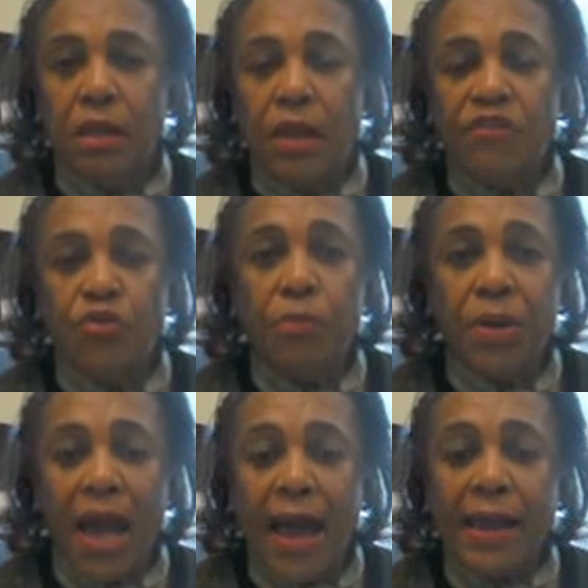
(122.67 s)
If you
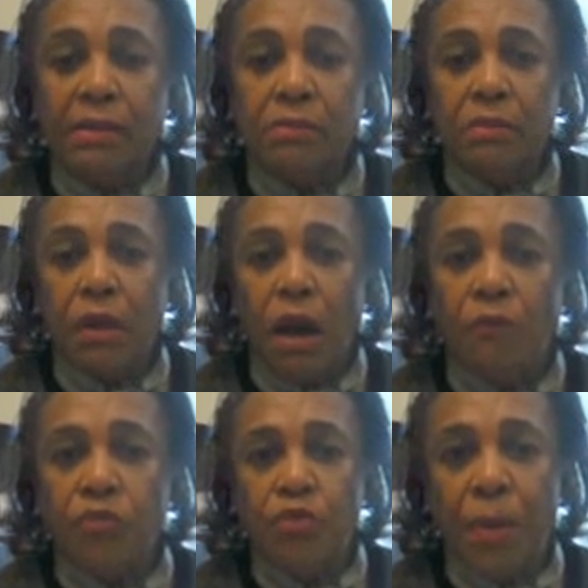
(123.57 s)
apply
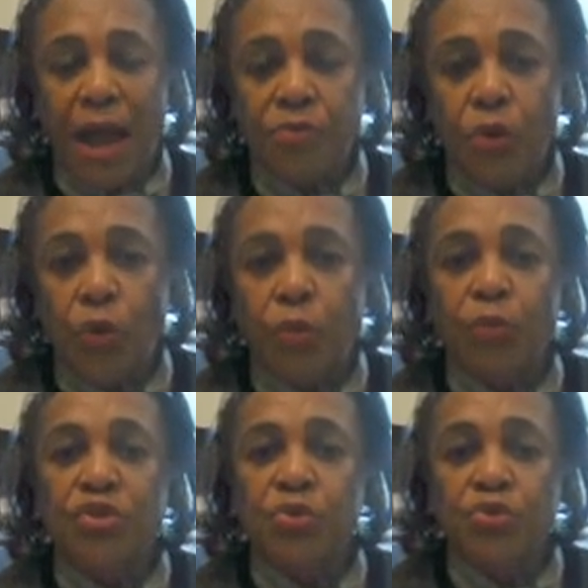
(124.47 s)
through my program, we
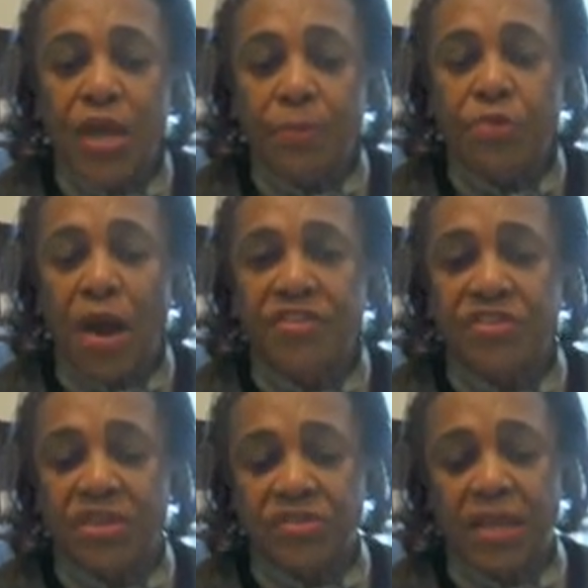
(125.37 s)
use that
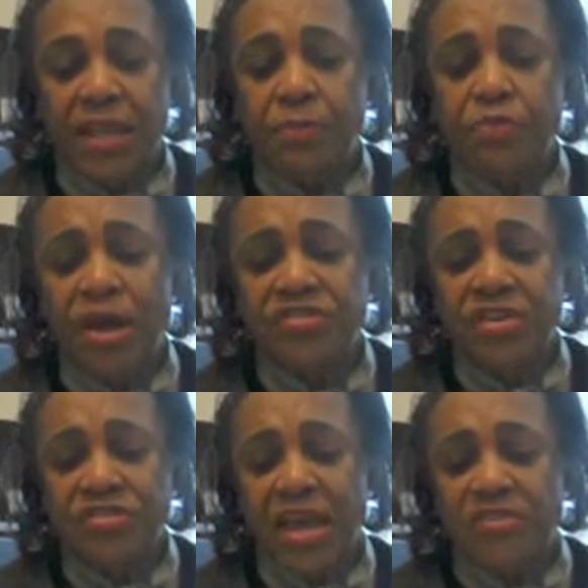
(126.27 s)
process, and that
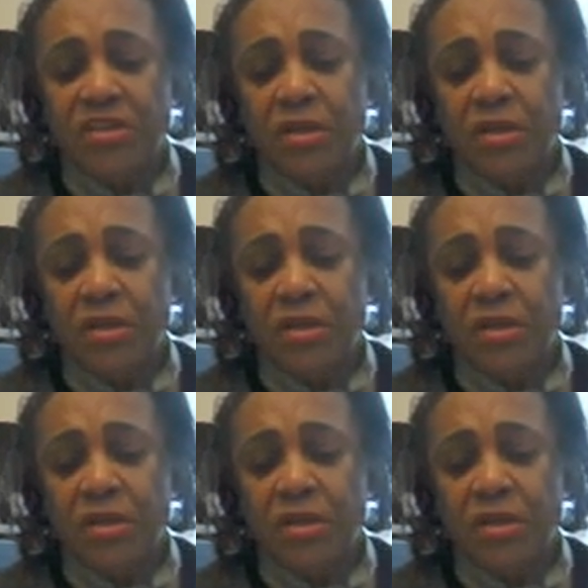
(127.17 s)
process has